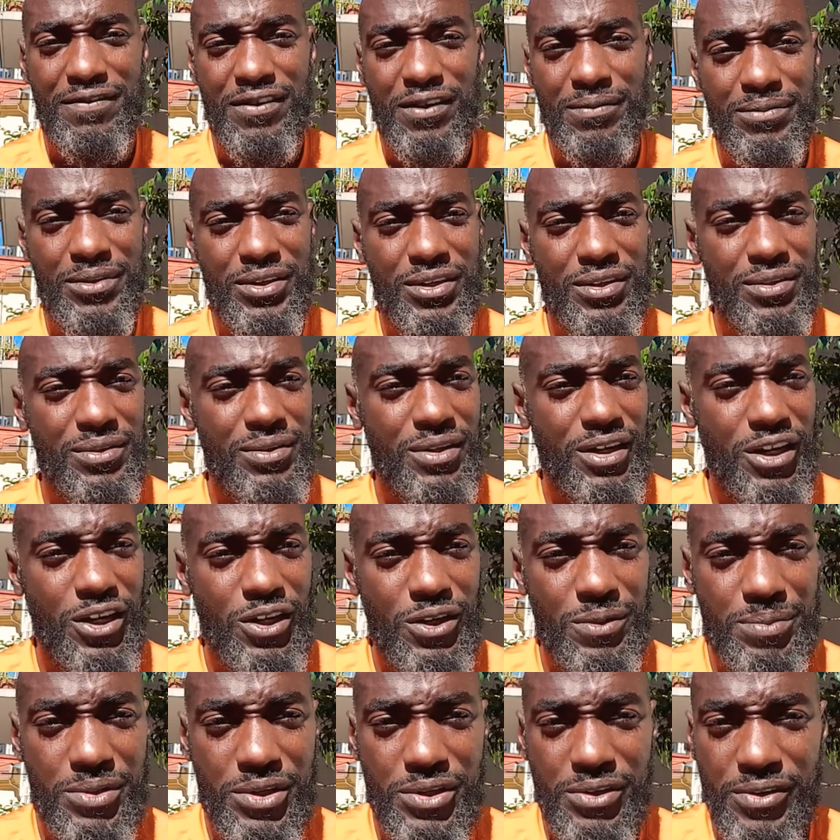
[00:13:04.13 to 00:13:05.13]
from you. I
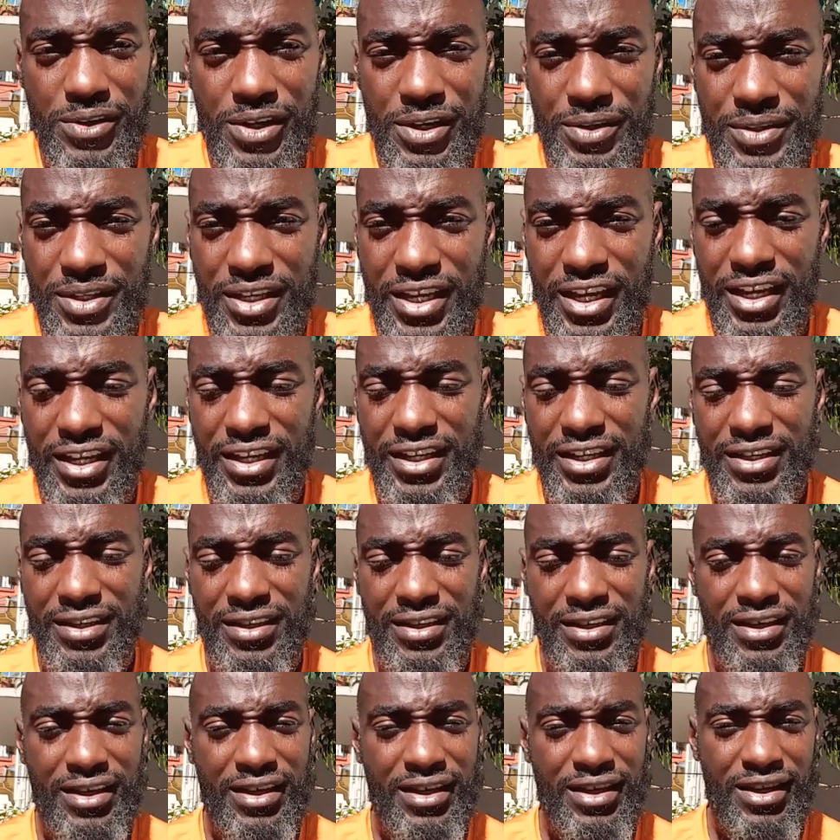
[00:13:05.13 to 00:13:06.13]
hope you're okay.
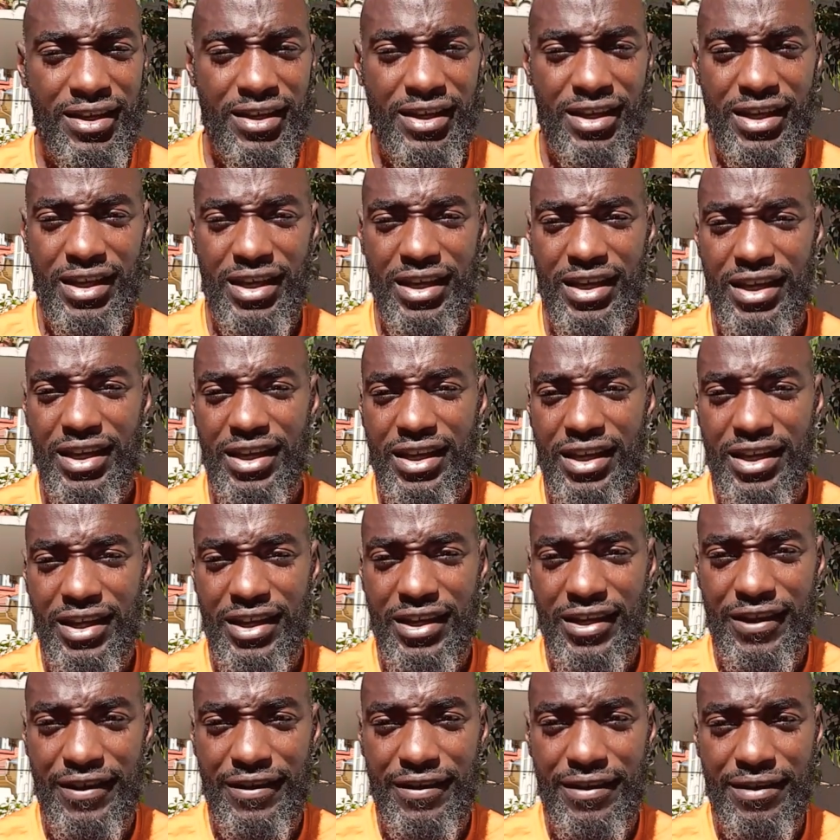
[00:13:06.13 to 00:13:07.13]

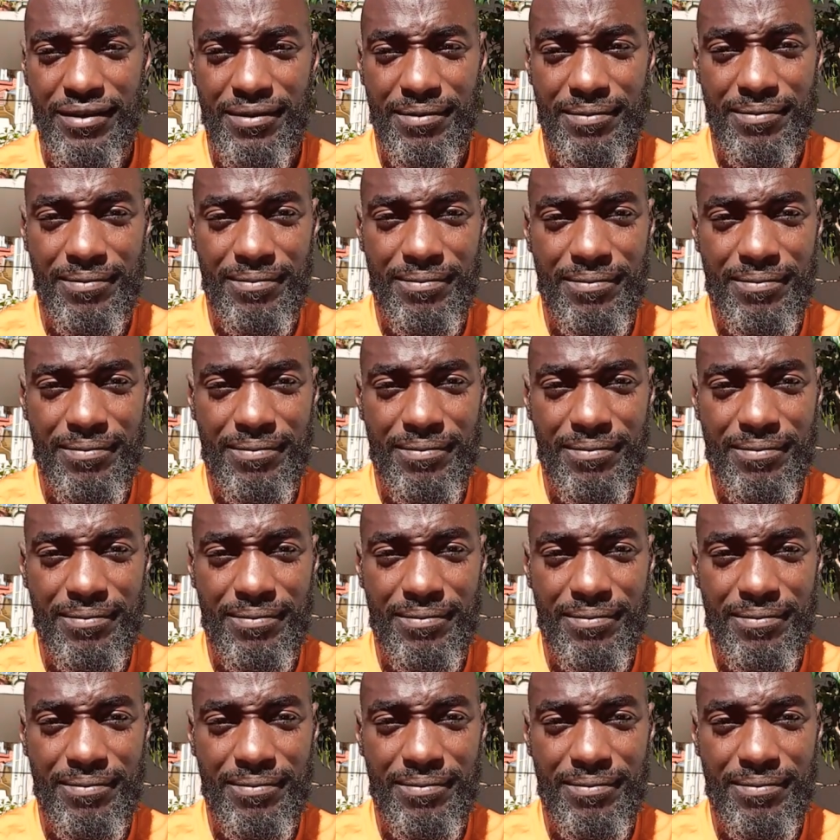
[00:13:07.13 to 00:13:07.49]
I